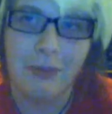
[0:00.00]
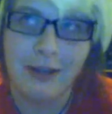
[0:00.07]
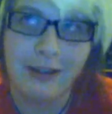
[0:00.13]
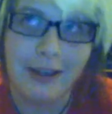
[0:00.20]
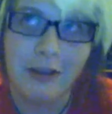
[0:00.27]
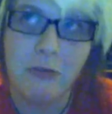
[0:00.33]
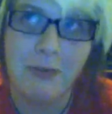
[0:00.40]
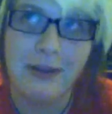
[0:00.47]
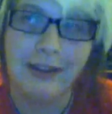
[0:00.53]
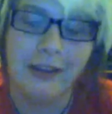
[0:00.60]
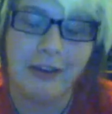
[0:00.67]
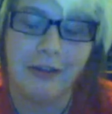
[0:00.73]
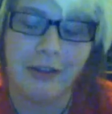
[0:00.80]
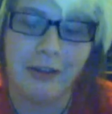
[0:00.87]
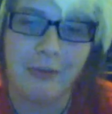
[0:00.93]
he was
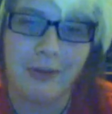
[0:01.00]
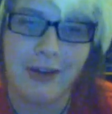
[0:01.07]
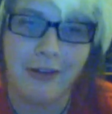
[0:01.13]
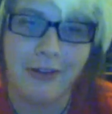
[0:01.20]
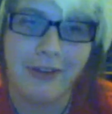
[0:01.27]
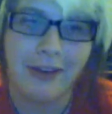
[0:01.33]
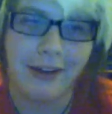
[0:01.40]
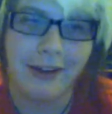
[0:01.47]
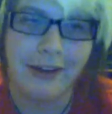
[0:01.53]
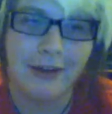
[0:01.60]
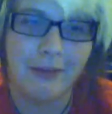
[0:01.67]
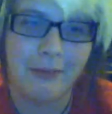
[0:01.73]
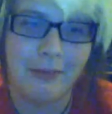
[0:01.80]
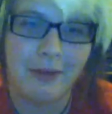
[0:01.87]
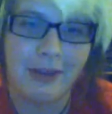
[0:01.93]
belittling me all the
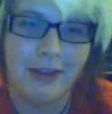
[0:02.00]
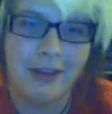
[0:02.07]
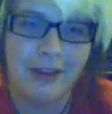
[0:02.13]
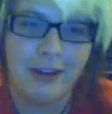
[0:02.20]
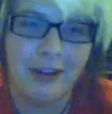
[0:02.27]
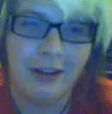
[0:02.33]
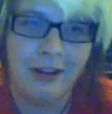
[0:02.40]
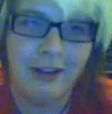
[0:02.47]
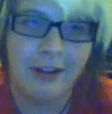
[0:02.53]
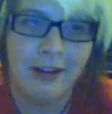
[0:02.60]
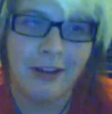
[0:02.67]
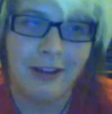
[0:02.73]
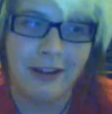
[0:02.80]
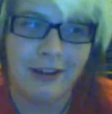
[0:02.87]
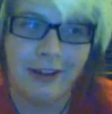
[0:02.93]
time,
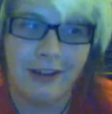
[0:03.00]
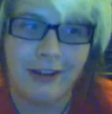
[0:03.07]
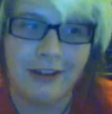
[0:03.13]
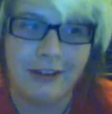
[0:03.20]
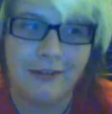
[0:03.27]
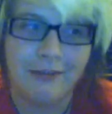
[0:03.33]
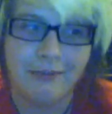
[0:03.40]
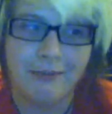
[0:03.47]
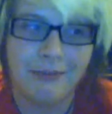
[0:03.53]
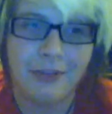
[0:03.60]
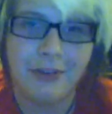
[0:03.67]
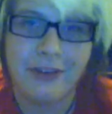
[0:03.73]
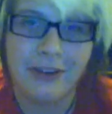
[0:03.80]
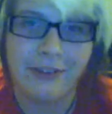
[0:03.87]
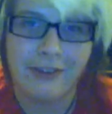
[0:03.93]
uh,
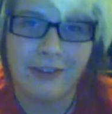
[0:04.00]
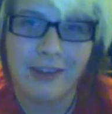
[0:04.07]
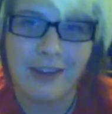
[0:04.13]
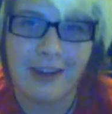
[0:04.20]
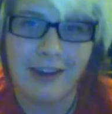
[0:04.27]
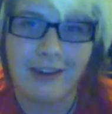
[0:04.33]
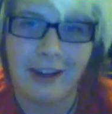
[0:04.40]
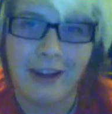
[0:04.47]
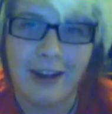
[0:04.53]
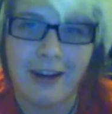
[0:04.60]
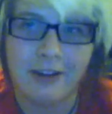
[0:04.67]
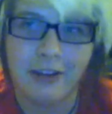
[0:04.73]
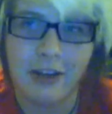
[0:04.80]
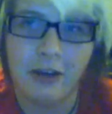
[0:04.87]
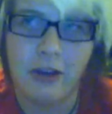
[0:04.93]
for different things. I
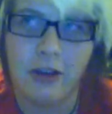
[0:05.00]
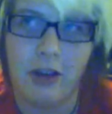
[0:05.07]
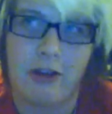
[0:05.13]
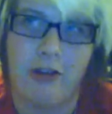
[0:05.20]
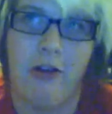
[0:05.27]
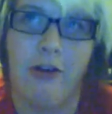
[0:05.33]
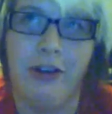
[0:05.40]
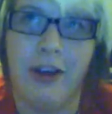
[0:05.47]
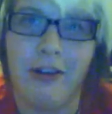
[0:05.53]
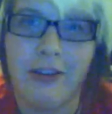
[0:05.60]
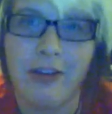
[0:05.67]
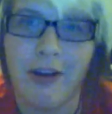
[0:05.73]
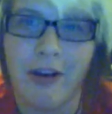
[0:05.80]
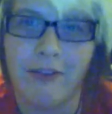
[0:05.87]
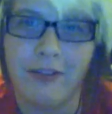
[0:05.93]
actually got called
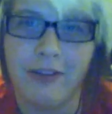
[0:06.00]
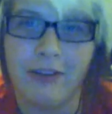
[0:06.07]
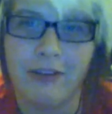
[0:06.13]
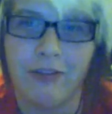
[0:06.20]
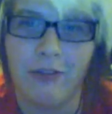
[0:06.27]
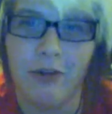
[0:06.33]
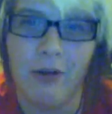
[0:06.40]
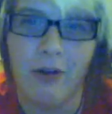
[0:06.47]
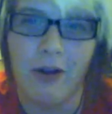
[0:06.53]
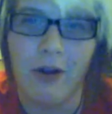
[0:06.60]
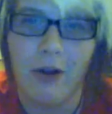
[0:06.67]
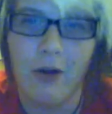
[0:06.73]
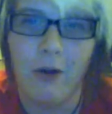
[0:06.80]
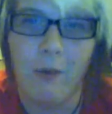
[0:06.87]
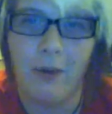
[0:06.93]
down to the office for
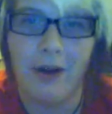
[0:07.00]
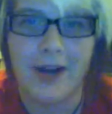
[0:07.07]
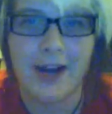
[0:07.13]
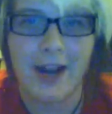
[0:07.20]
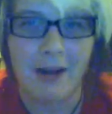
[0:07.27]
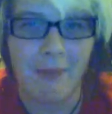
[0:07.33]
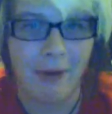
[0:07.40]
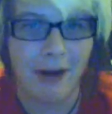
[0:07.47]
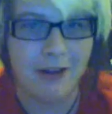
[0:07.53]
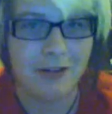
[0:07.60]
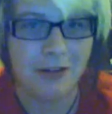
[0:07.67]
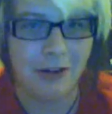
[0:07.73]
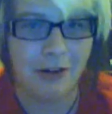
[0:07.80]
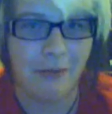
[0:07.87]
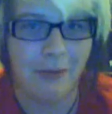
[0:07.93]
wearing a gay
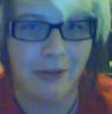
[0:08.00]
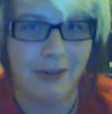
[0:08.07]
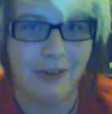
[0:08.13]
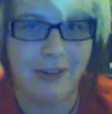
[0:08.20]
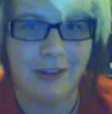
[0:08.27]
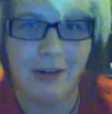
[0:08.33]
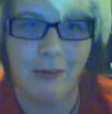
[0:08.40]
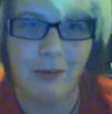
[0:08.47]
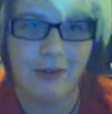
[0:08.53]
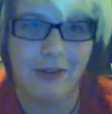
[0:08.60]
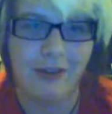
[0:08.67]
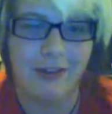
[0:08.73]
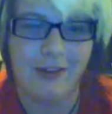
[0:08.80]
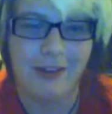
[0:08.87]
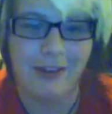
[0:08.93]
pride shirt once, and it
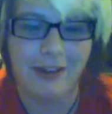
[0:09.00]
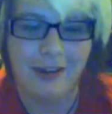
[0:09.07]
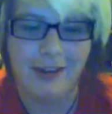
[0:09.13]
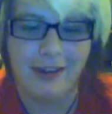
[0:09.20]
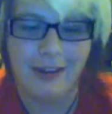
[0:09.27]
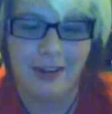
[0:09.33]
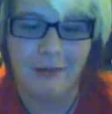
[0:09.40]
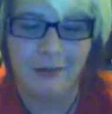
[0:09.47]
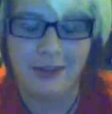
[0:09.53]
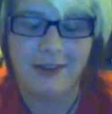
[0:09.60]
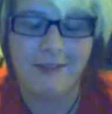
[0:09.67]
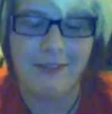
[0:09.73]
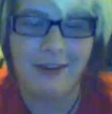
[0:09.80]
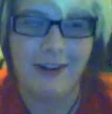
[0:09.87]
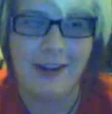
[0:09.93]
wasn't
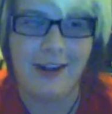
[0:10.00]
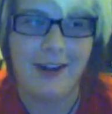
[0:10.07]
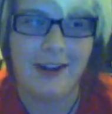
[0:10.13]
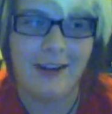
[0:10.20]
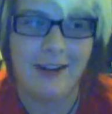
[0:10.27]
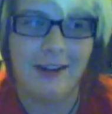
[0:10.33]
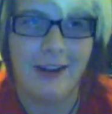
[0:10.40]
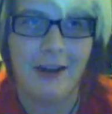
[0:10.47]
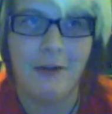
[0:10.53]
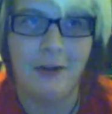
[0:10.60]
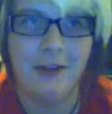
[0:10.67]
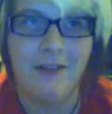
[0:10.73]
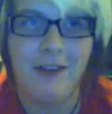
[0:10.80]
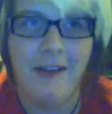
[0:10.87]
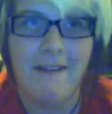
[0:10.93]
very it
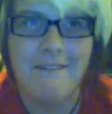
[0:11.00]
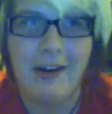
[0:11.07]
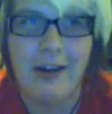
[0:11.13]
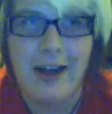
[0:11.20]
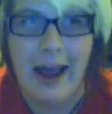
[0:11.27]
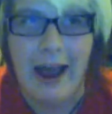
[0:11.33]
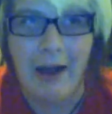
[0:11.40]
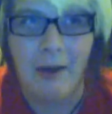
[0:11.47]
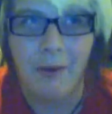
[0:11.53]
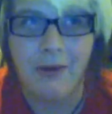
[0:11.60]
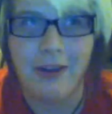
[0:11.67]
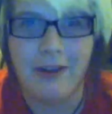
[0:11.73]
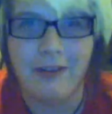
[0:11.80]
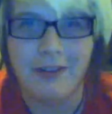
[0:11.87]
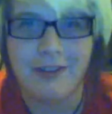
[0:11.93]
wasn't very
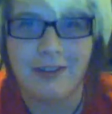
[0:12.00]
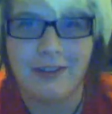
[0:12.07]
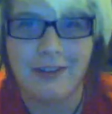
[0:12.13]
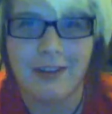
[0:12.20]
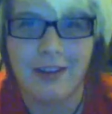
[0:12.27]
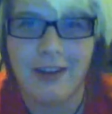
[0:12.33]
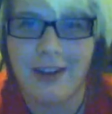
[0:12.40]
out. It was just